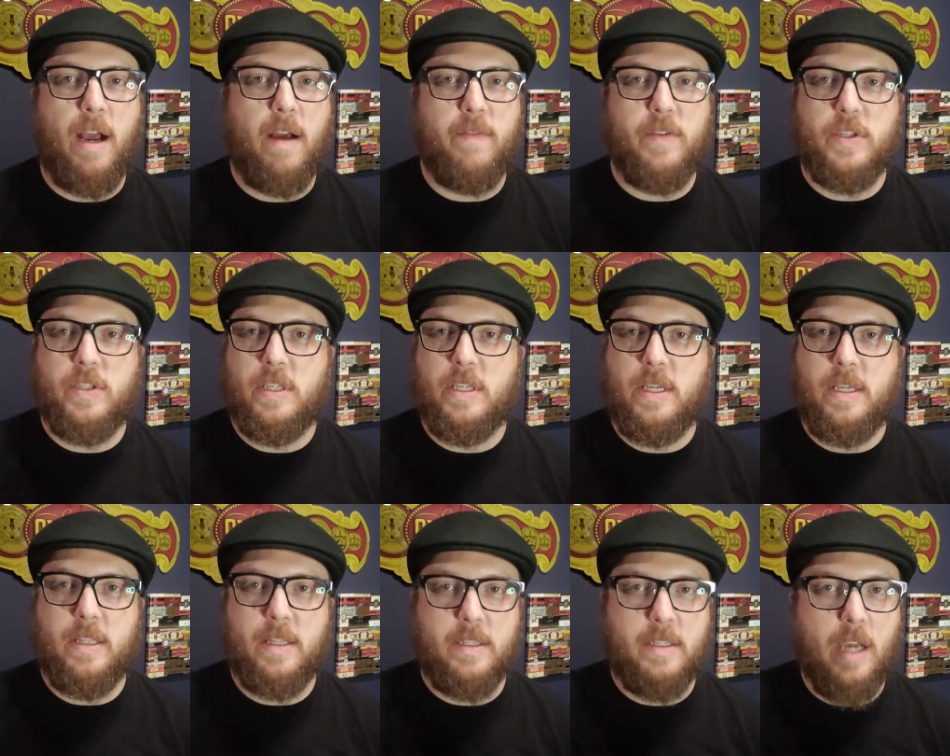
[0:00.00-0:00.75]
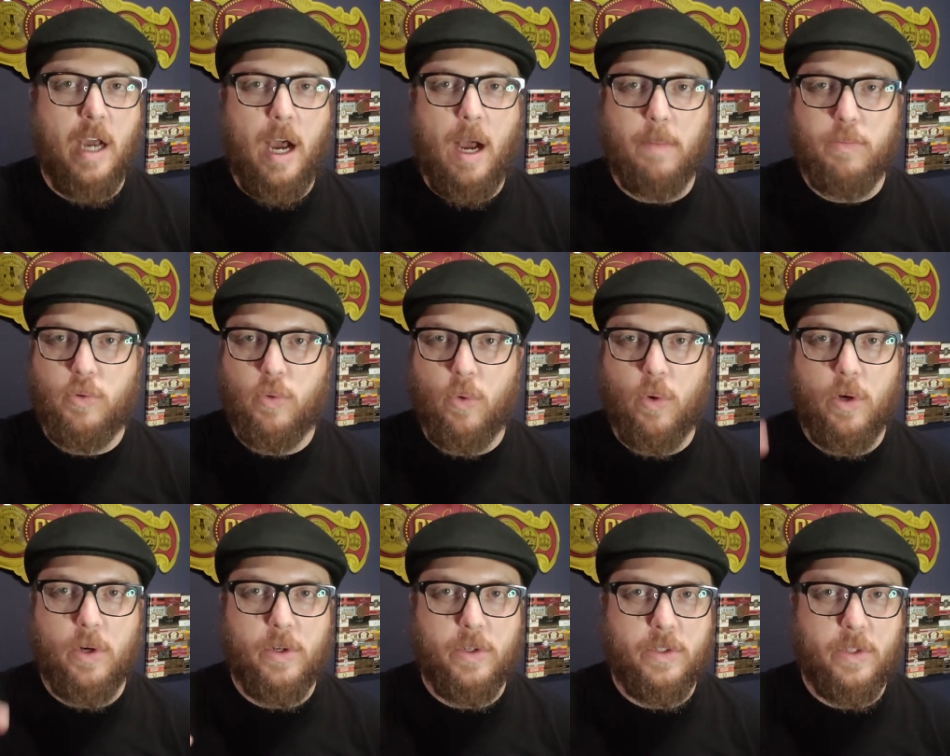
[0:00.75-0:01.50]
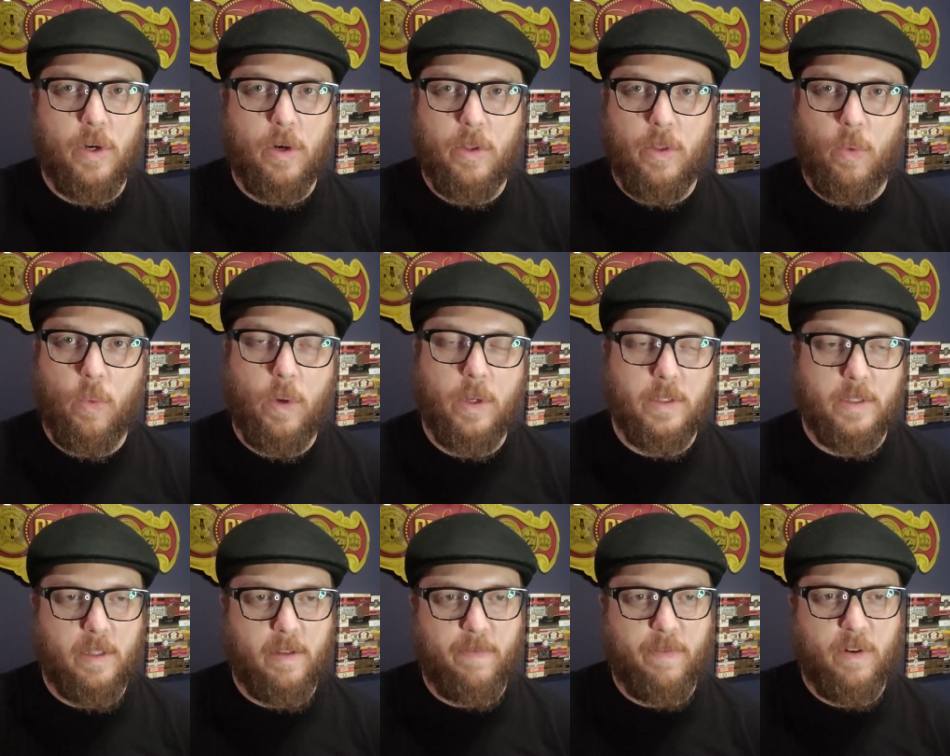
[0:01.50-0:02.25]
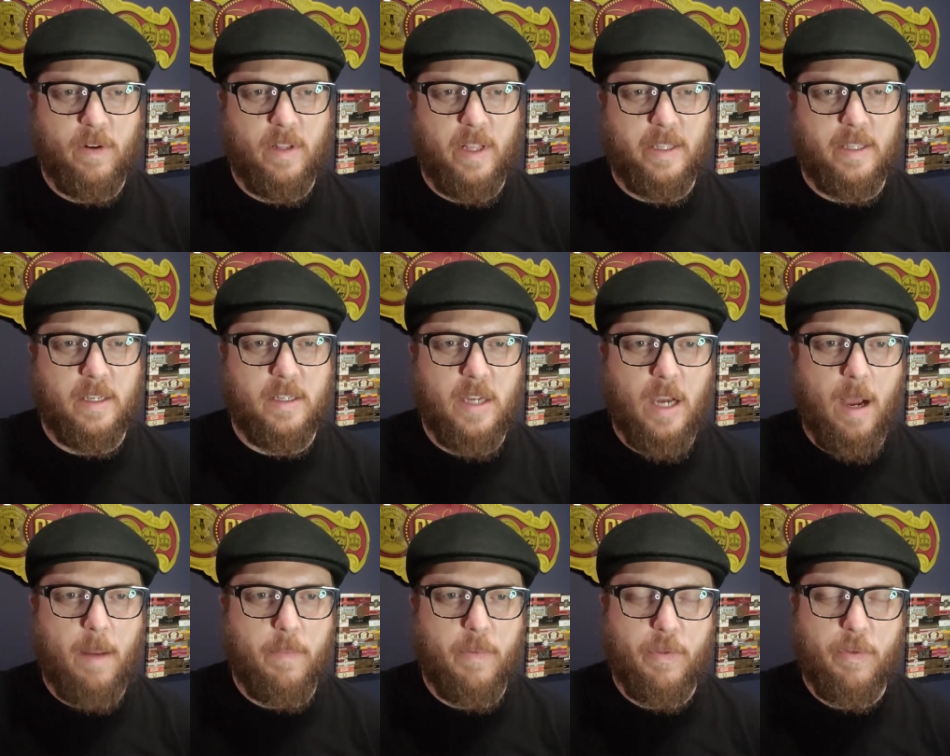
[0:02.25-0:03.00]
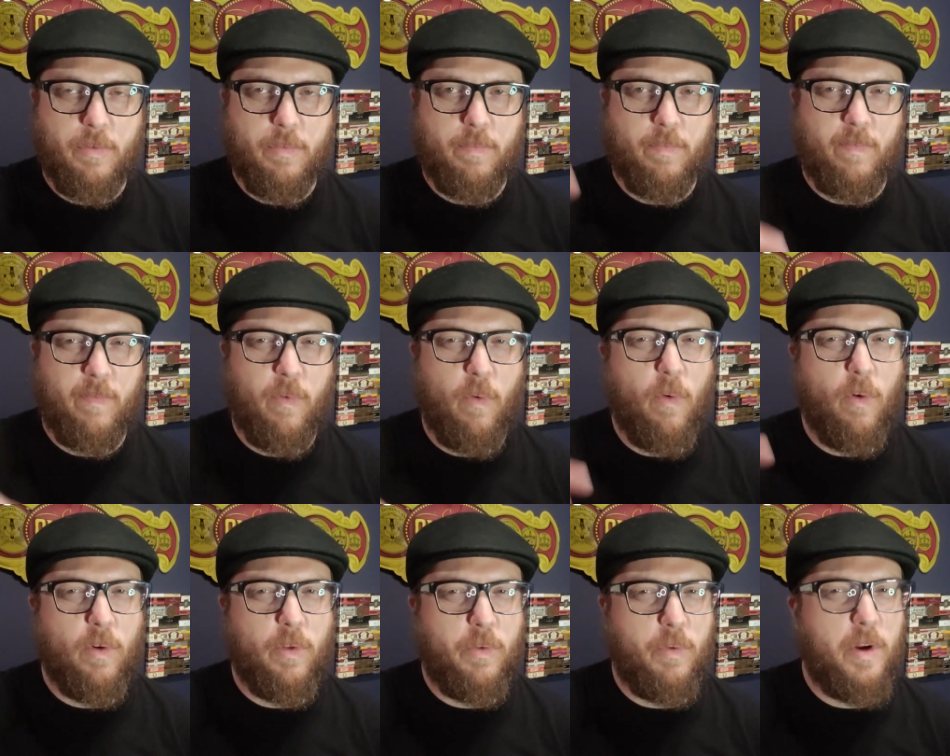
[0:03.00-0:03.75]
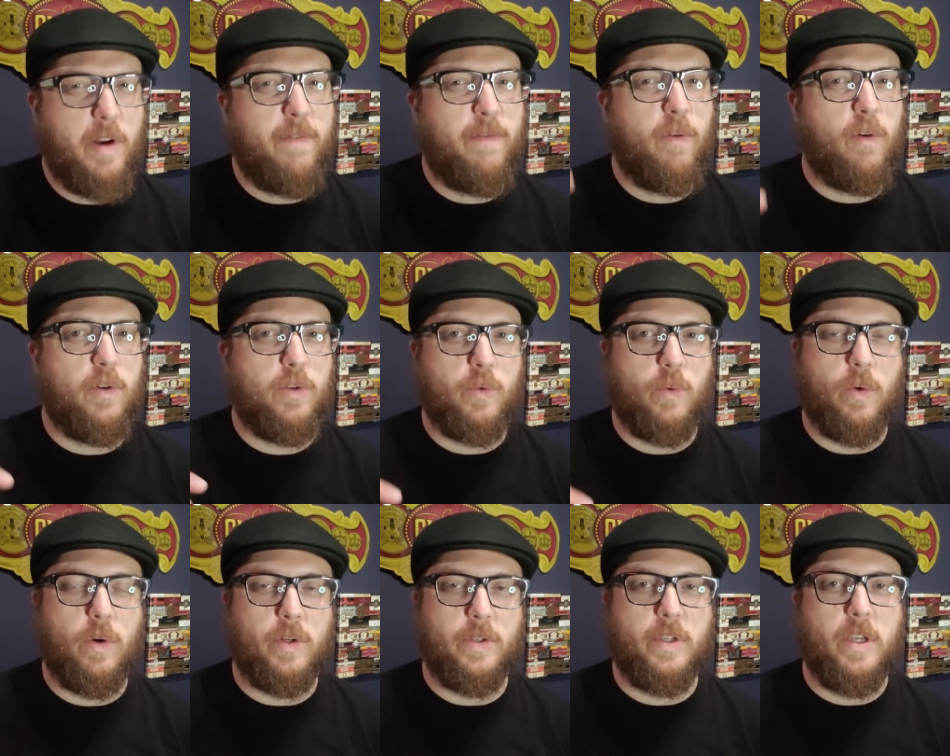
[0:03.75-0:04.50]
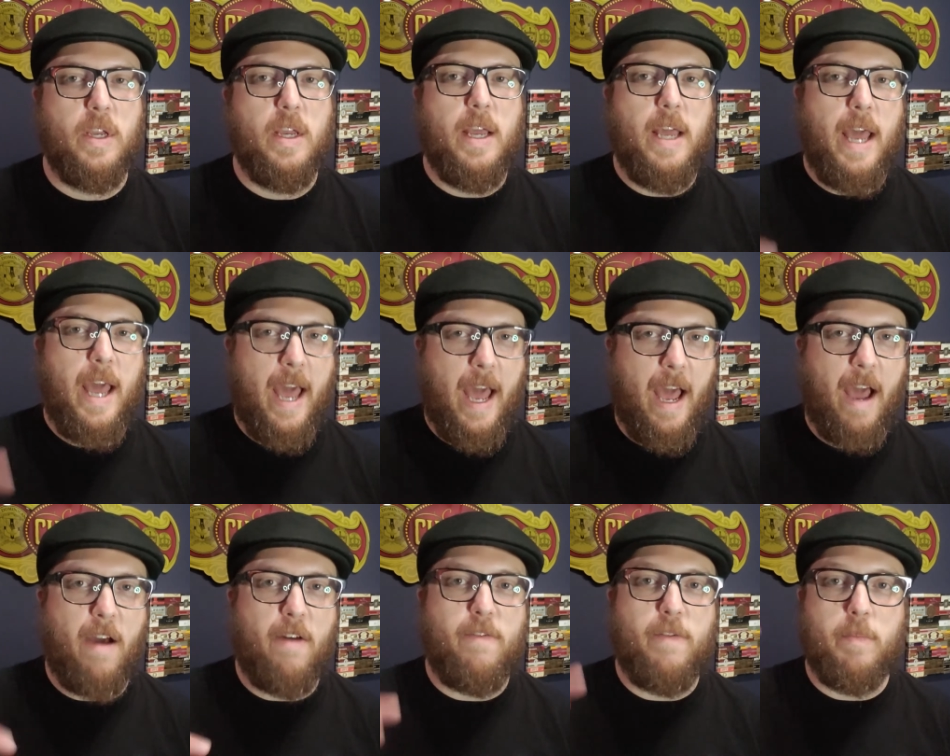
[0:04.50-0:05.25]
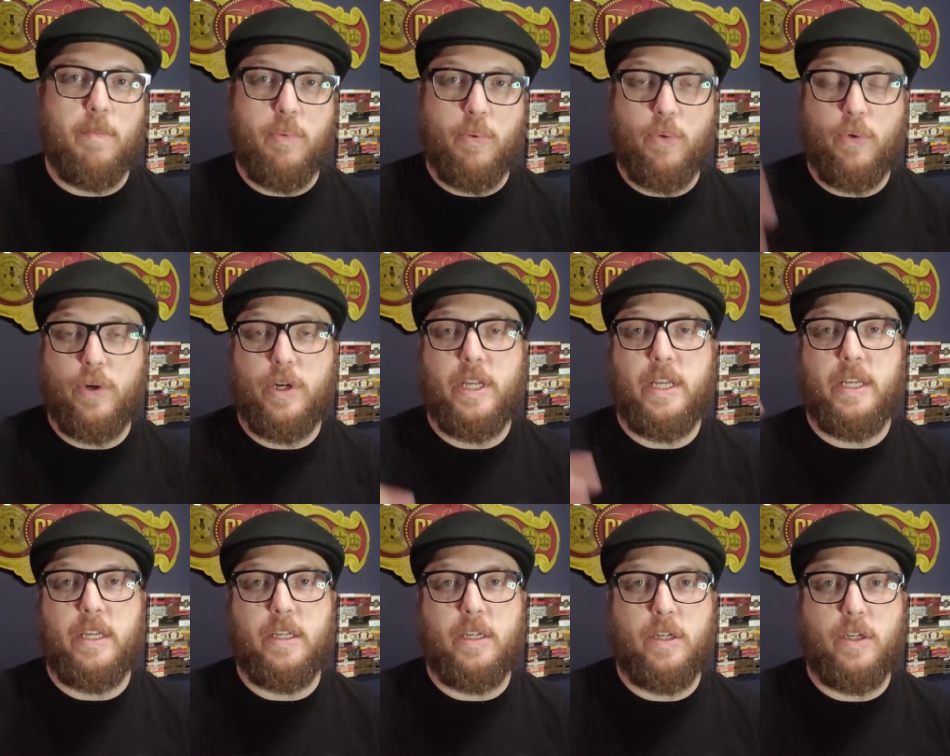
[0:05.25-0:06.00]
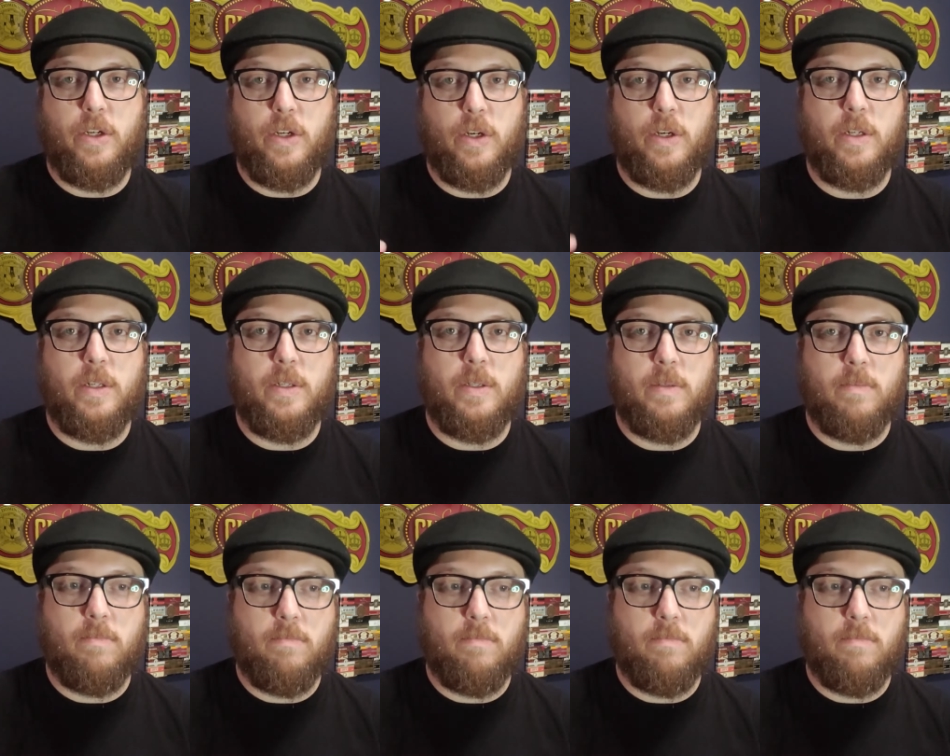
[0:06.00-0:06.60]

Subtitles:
Obviously the top drawers are the ones that, like the top 3 to 4 drawers have pretty good,